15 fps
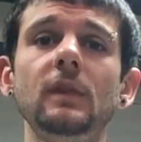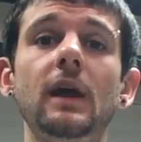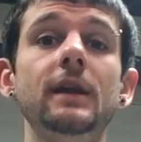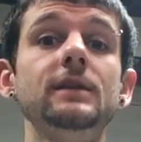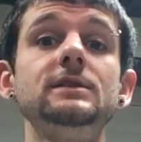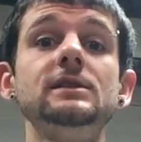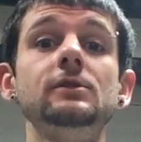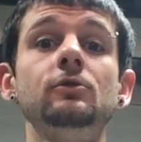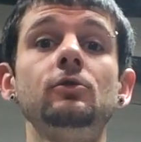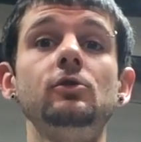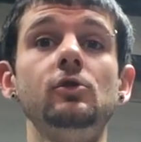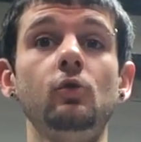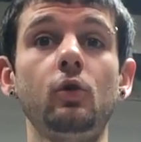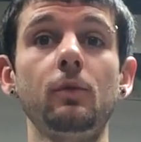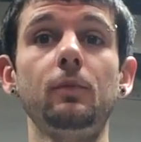and it's either
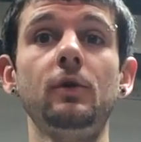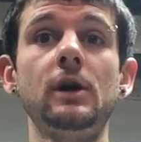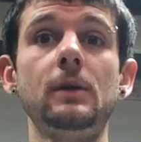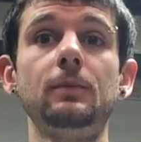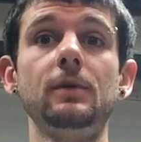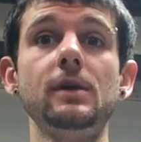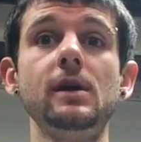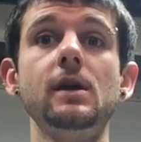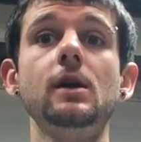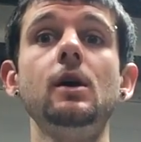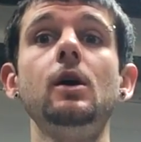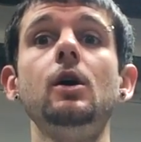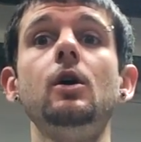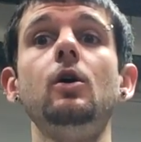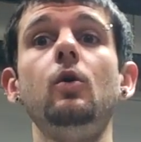your property
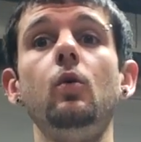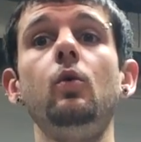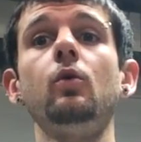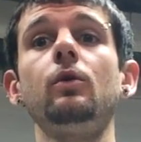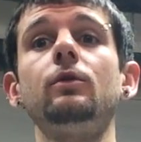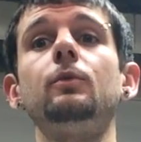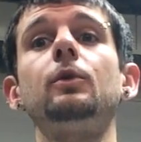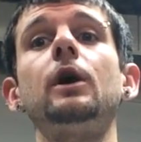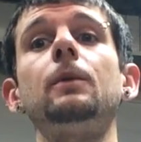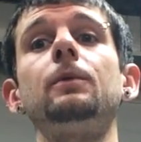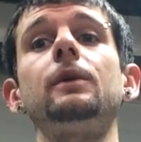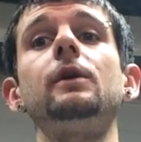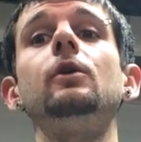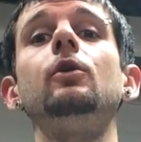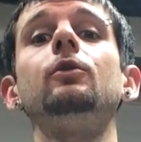or the
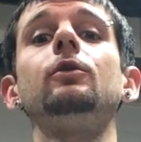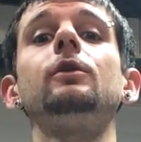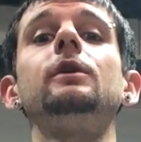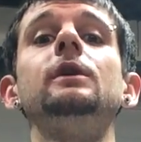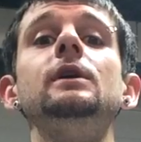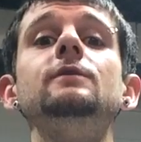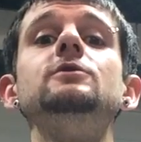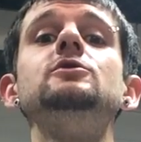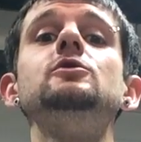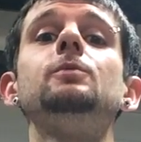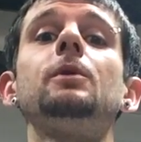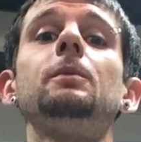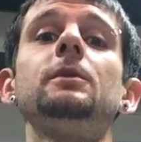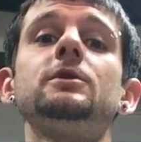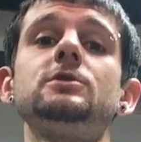property owner gives you
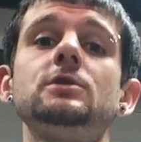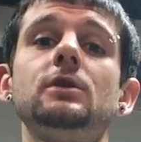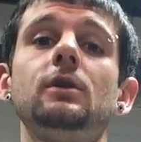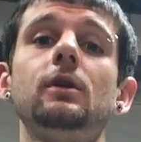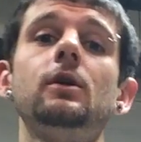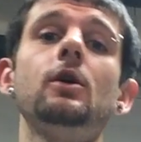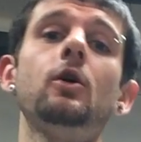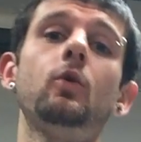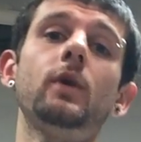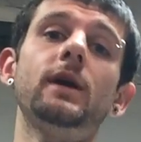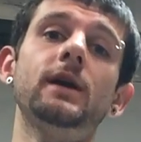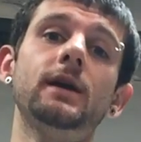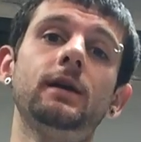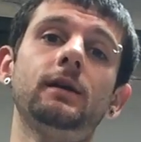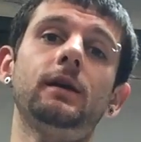permission to go
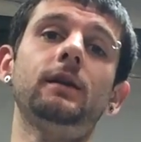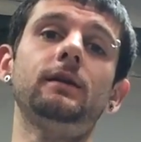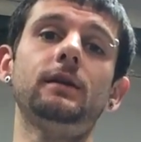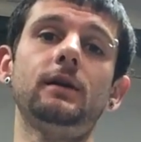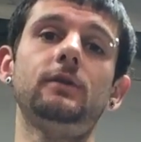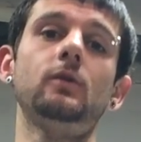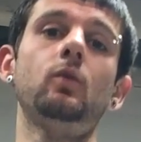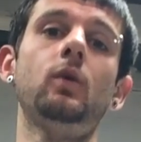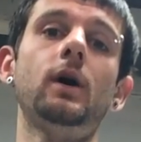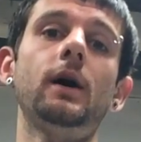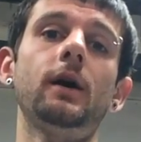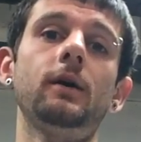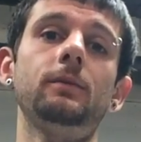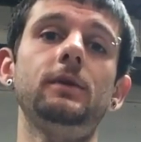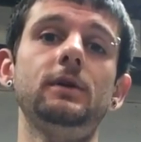in and take the
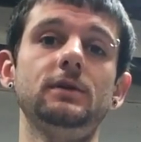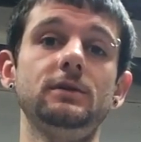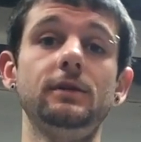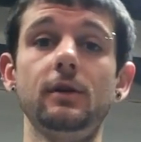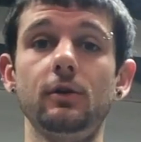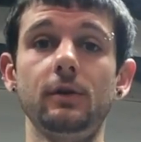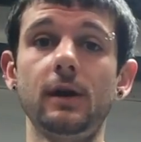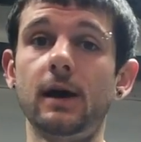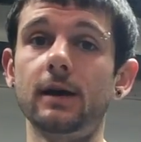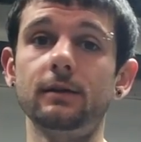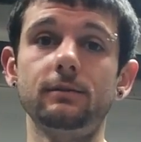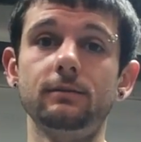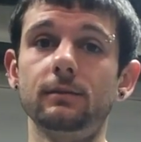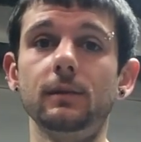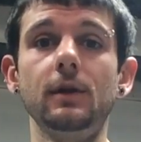wire because they're not
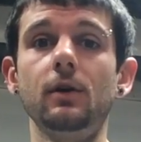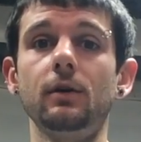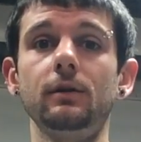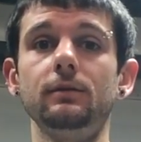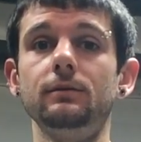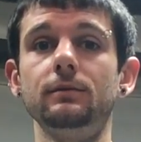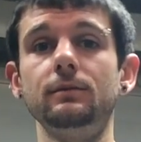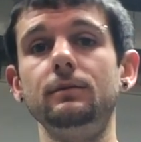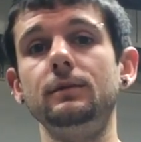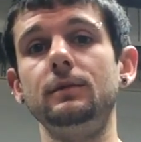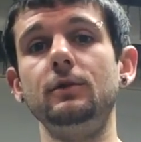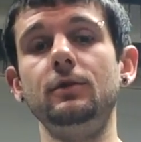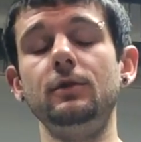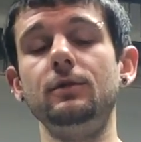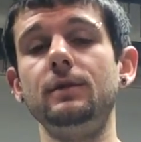going
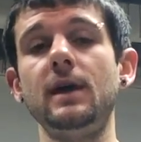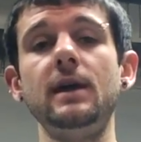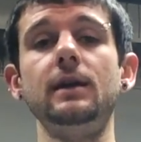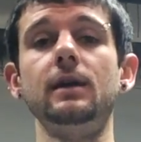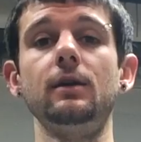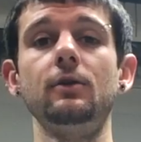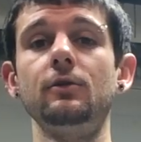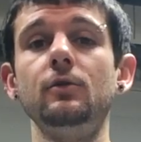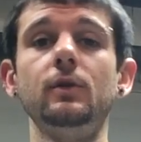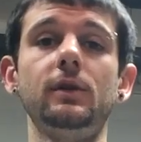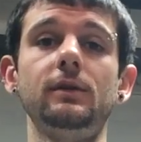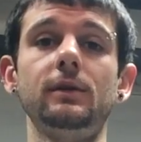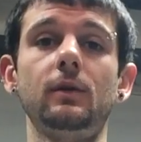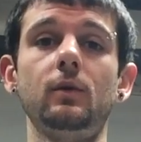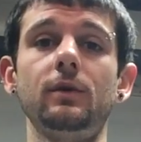to take it or do
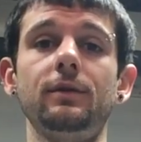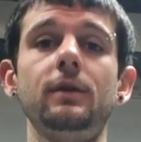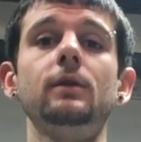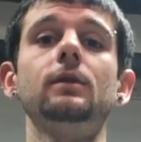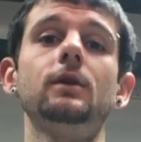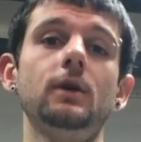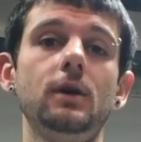anything with it,